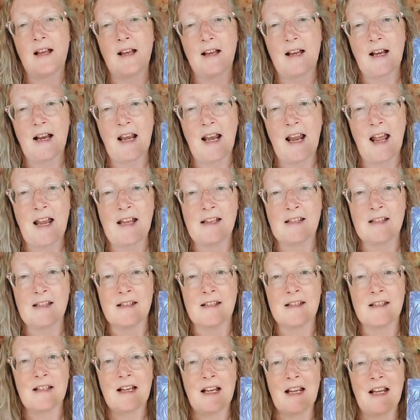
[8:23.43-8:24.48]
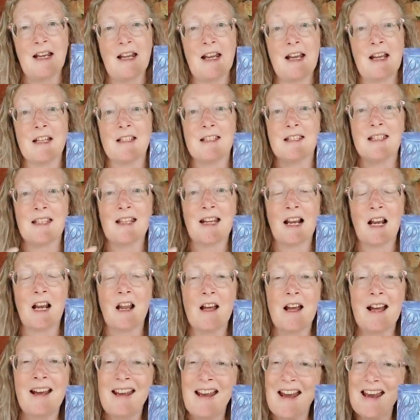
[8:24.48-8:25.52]
cleanse, clear,
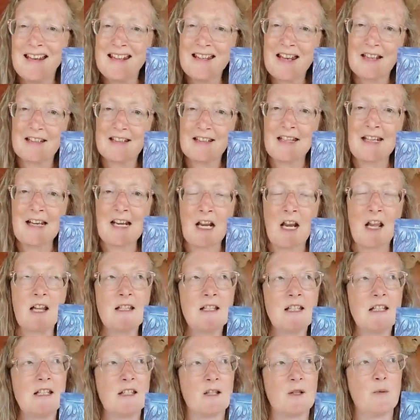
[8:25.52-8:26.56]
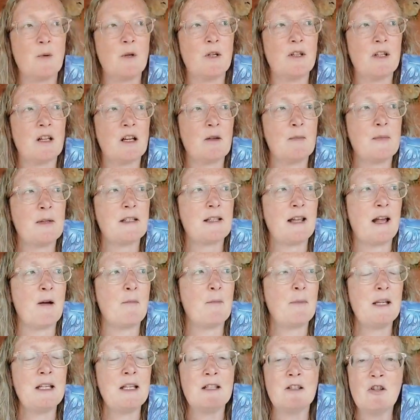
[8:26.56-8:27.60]
declutter. Again, that declutter is the word that comes out,
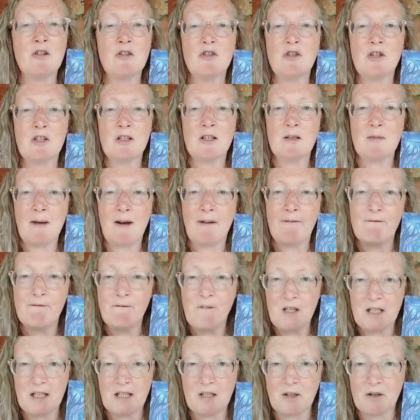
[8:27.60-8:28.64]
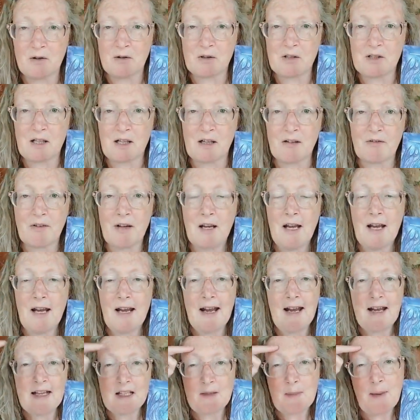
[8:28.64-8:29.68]
but it's not just about physical stuff.
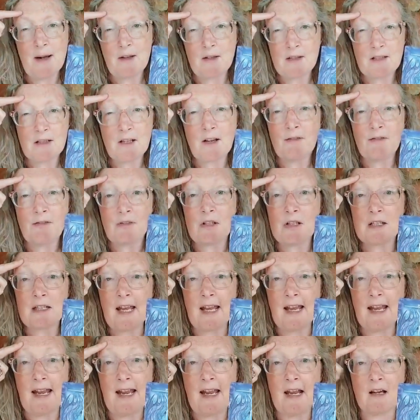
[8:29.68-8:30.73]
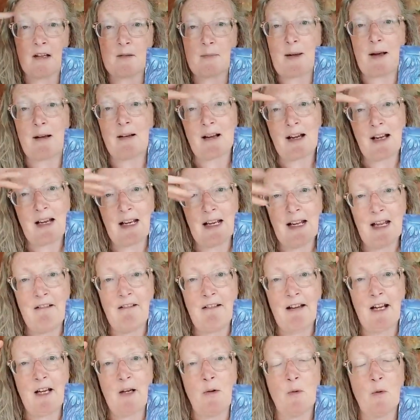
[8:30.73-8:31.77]
It's about stuff that's here, about
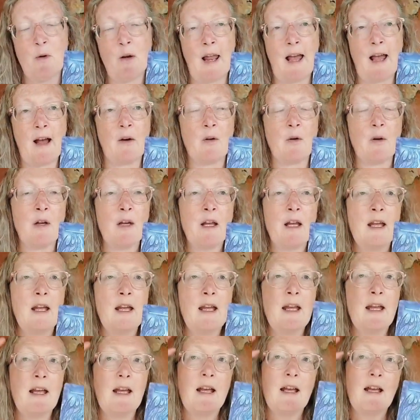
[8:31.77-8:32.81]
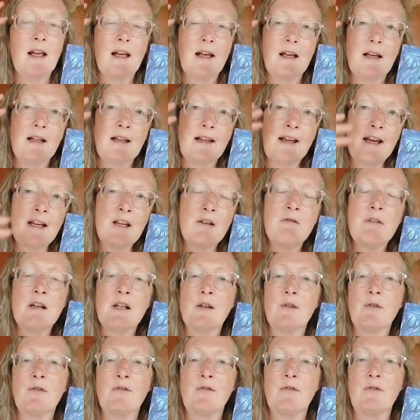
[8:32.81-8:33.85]
clearing it all out, getting rid
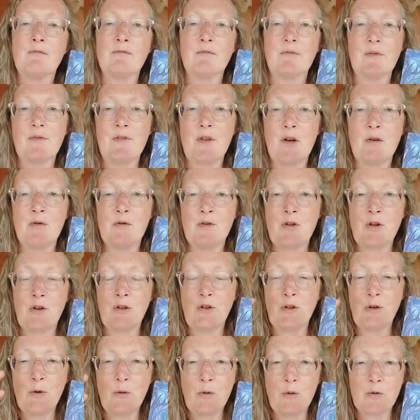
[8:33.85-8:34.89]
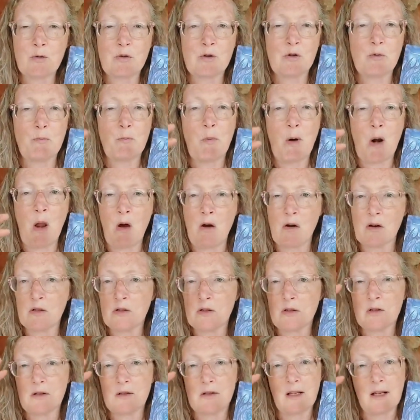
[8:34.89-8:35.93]
of those thoughts,
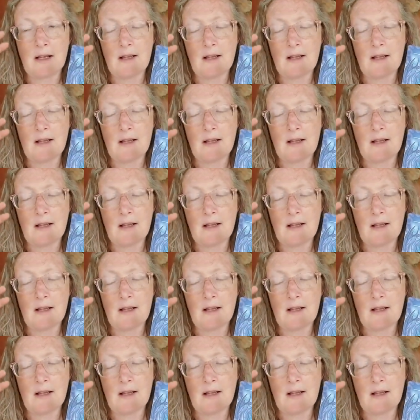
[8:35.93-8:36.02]
blocks,